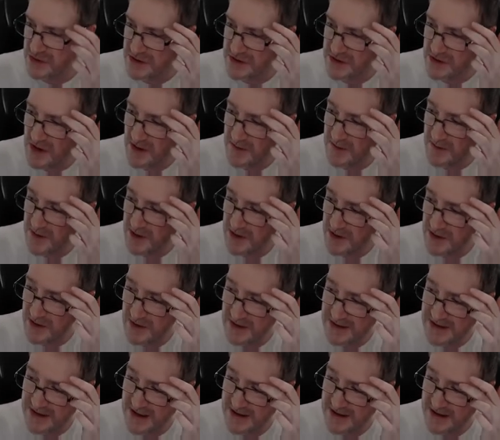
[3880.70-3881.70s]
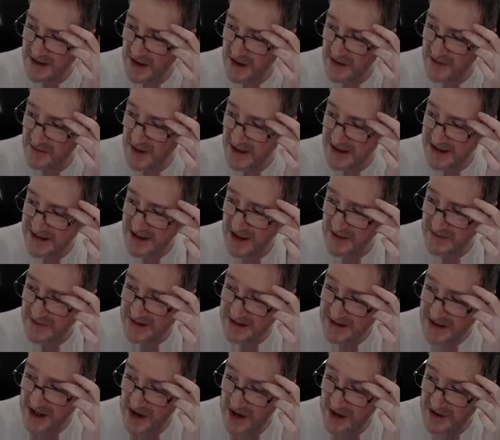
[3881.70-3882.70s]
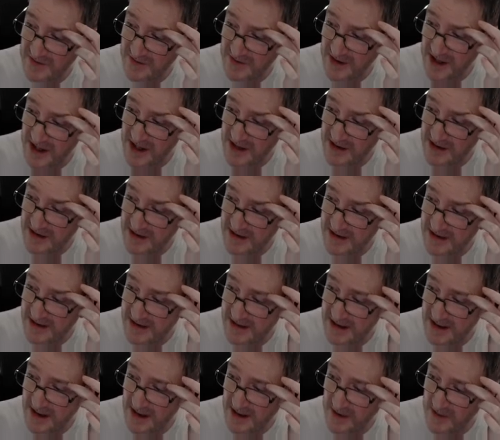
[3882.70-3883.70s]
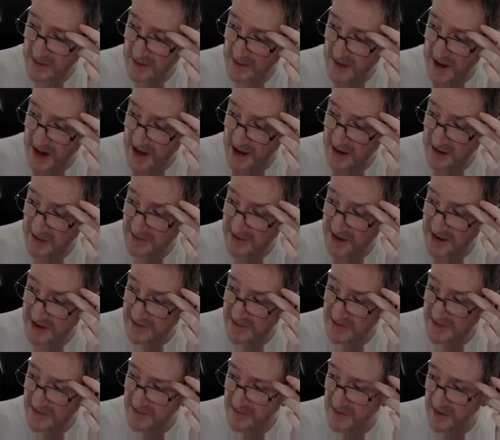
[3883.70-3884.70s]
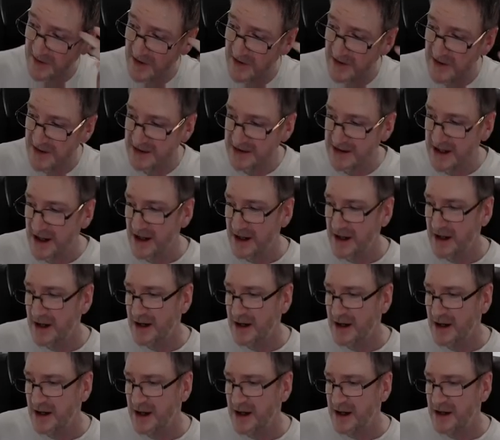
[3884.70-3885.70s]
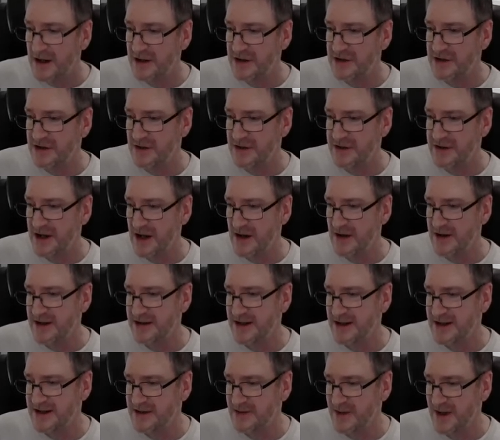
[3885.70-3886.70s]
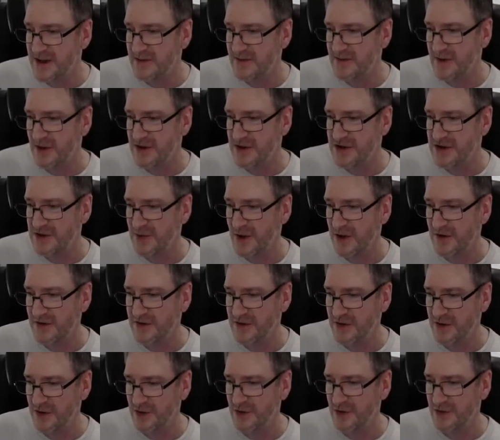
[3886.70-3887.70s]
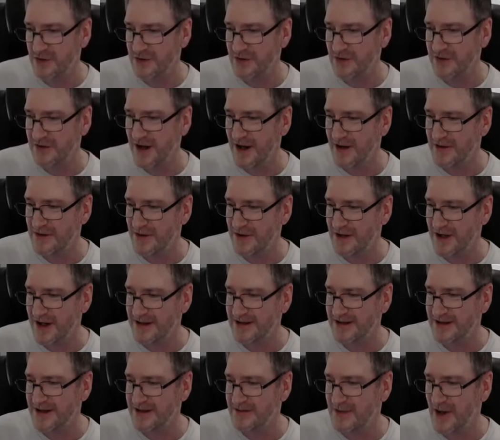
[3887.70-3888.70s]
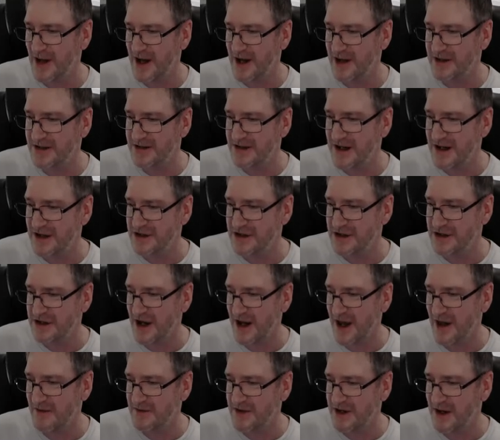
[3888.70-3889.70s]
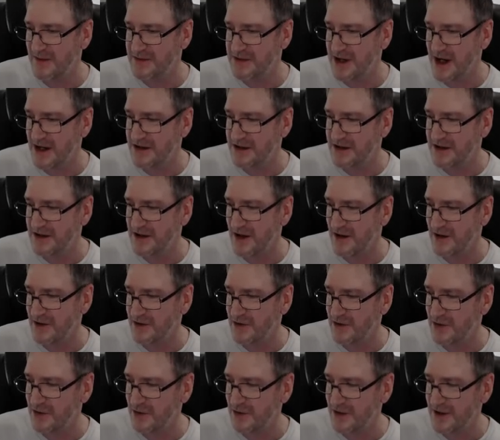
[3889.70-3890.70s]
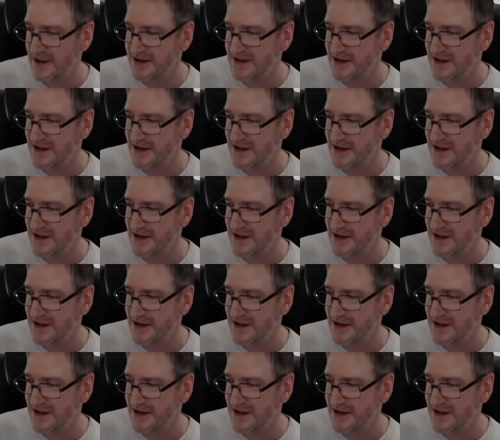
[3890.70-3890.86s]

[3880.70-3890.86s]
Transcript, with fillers: Sniper Girl says a lot of my stuff is kind of dated. Uh, wow, thanks for the follows. Tuatara says, sweet, followed you both. Cool. Android Lust says, my ArtStation, I haven't updated it. Oh, cool.